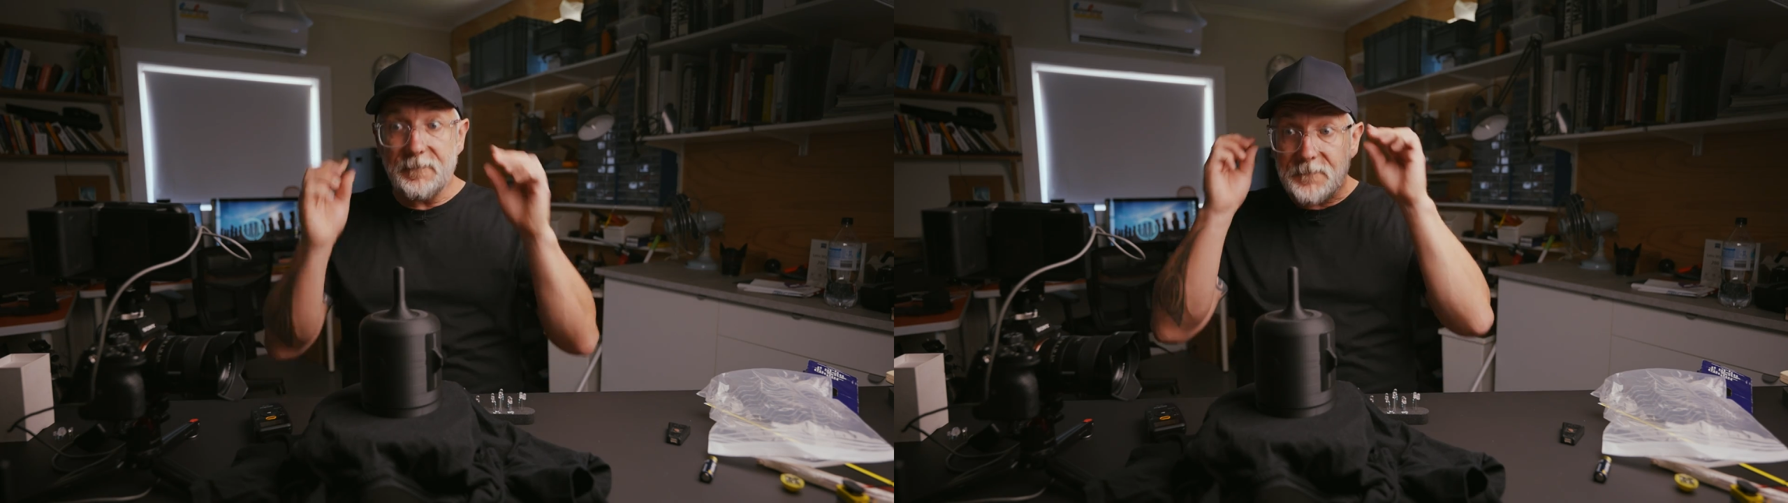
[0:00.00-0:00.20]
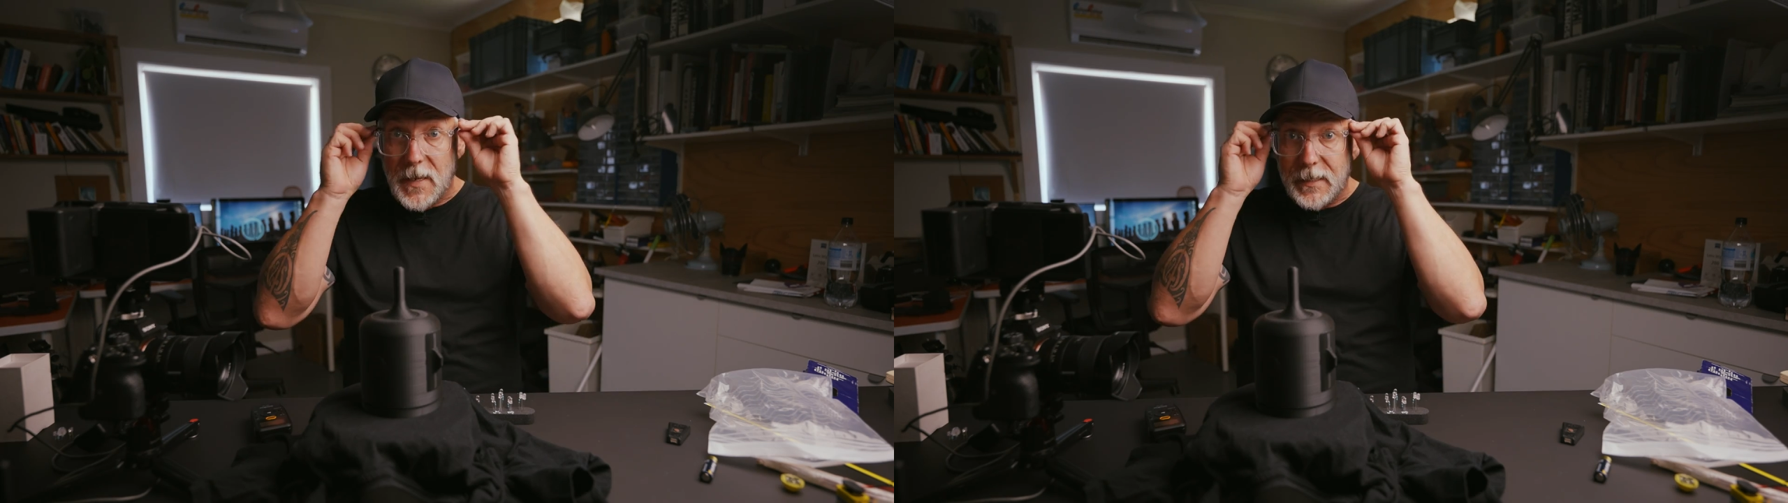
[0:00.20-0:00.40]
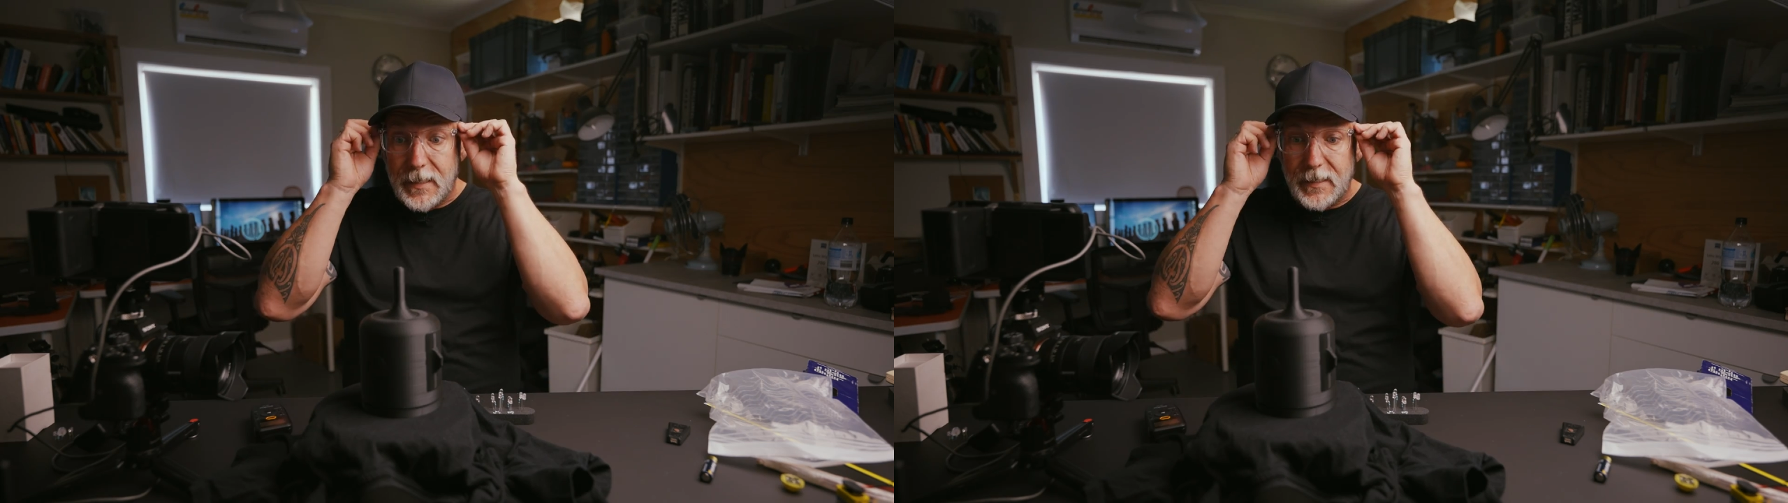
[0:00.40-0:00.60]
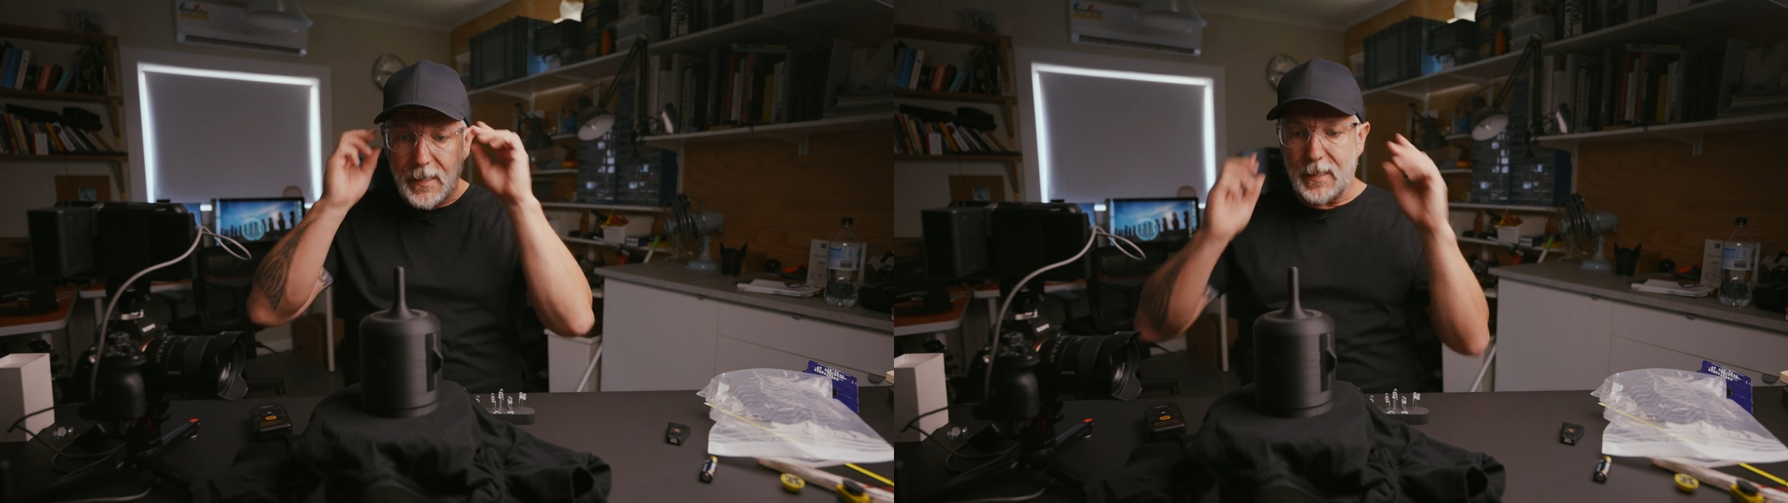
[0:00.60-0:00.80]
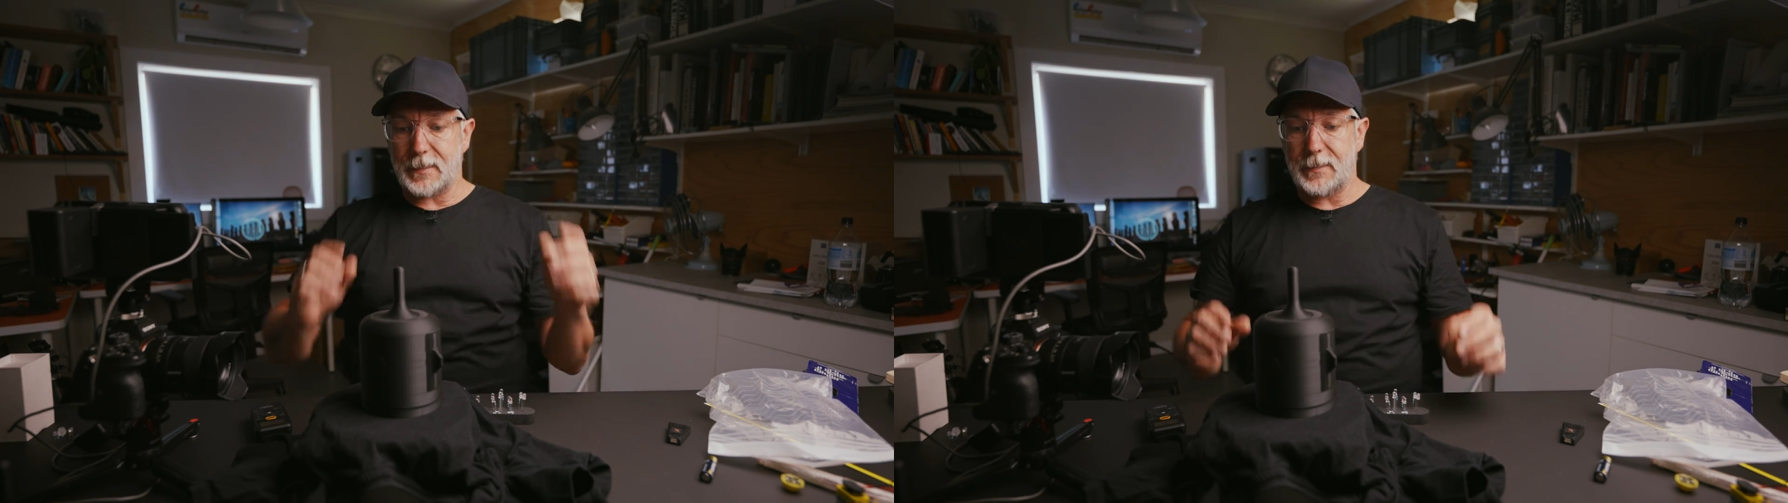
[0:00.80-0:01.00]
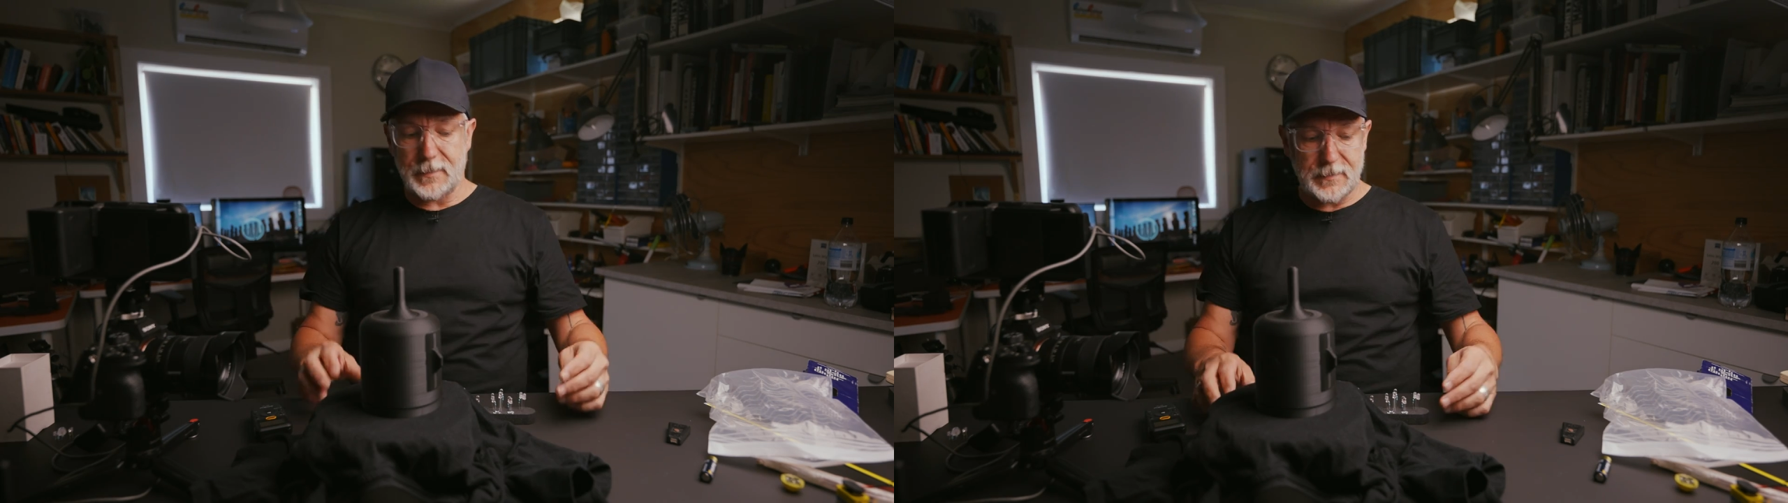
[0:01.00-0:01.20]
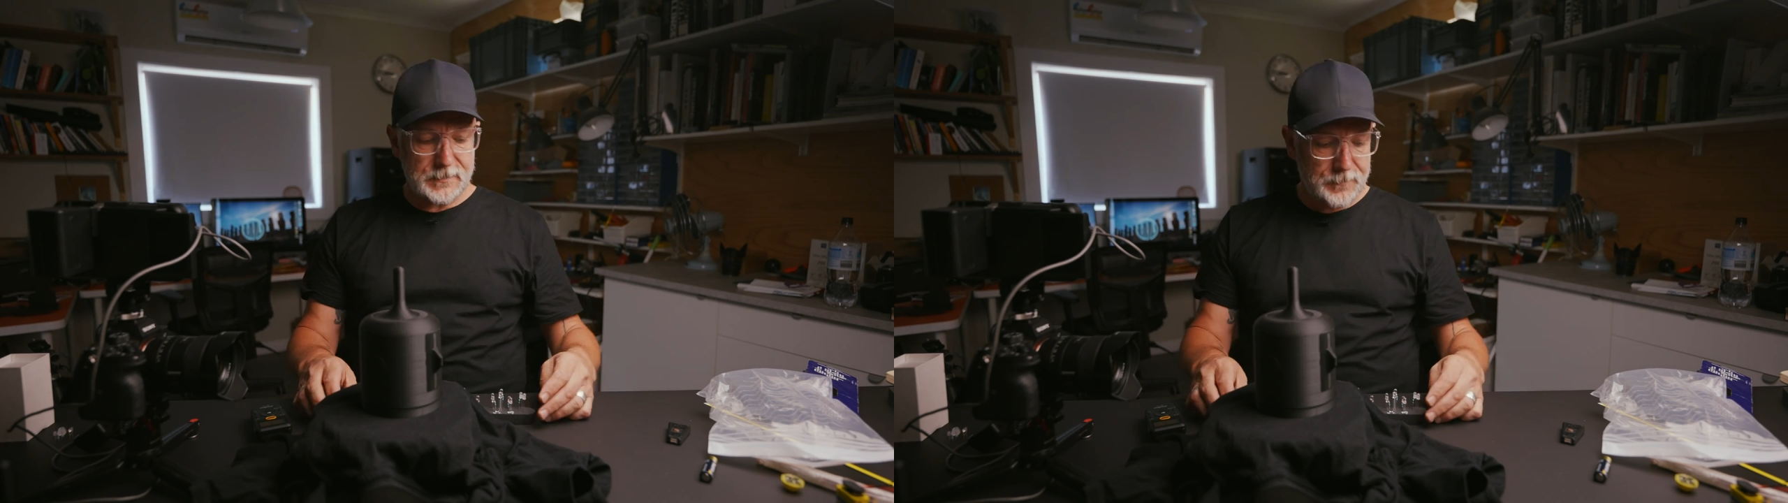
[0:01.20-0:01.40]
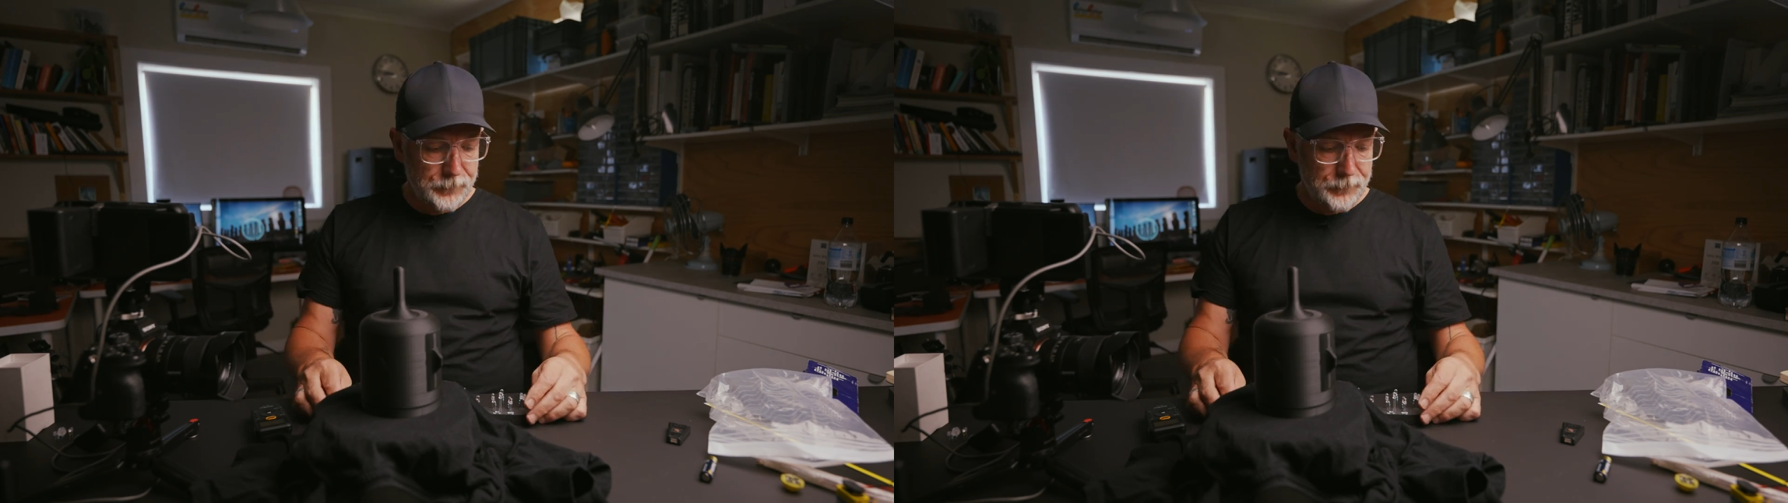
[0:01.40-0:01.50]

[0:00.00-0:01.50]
funky LEDs.